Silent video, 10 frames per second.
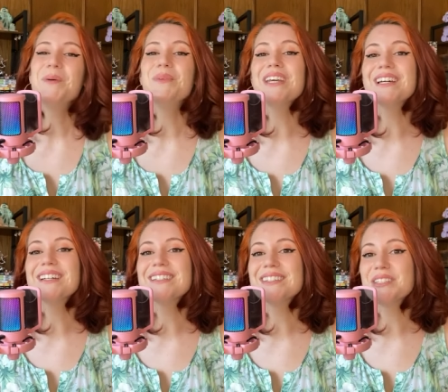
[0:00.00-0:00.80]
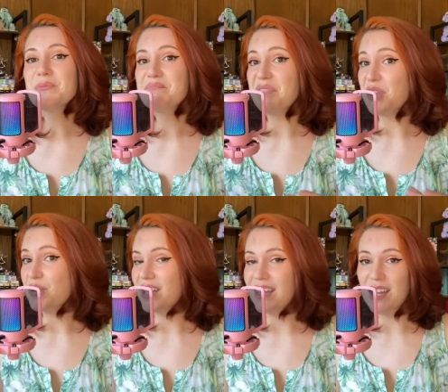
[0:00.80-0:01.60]
because you
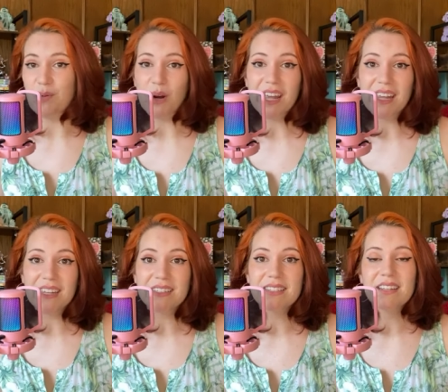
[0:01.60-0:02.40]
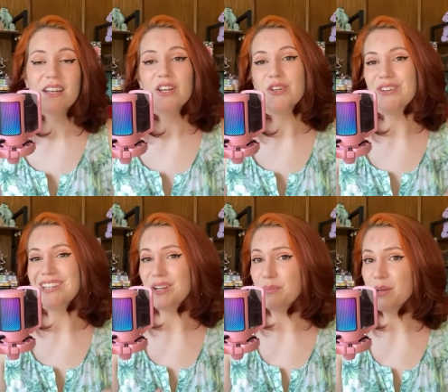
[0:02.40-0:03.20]
can gain weight, you can
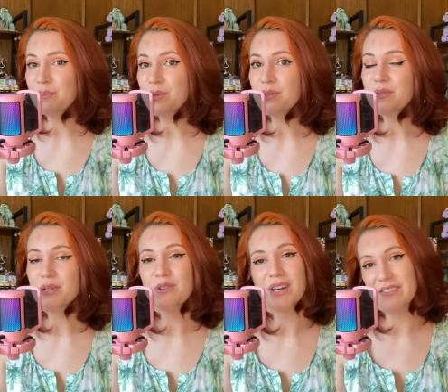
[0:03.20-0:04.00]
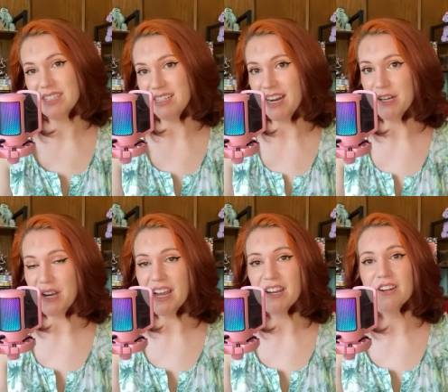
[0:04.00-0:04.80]
get a pimple, you don't have to dye your
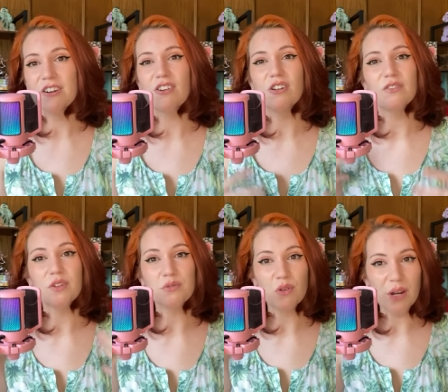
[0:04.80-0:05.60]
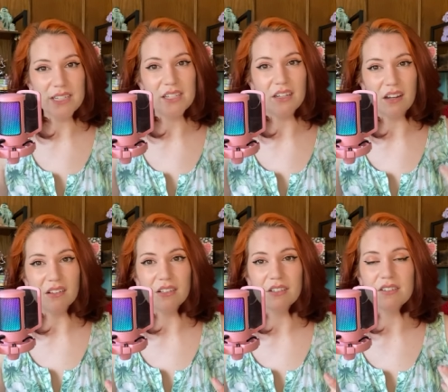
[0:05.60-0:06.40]
hair, all of those crazy
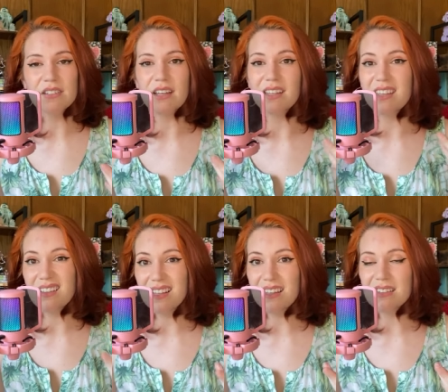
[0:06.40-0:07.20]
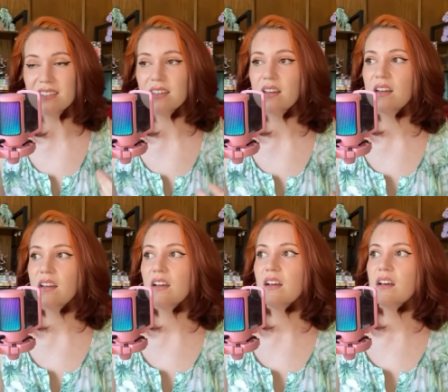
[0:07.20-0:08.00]
colors that kill it.
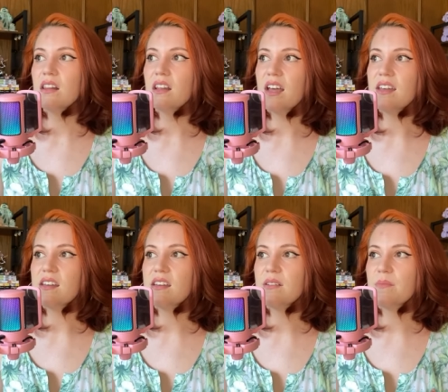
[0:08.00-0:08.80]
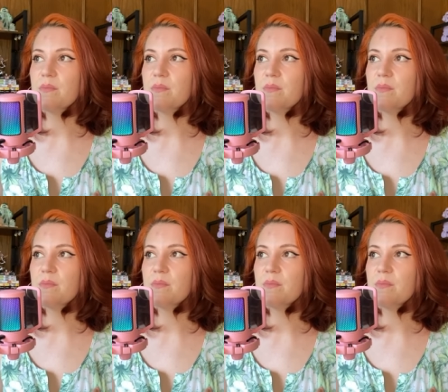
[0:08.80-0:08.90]
Like,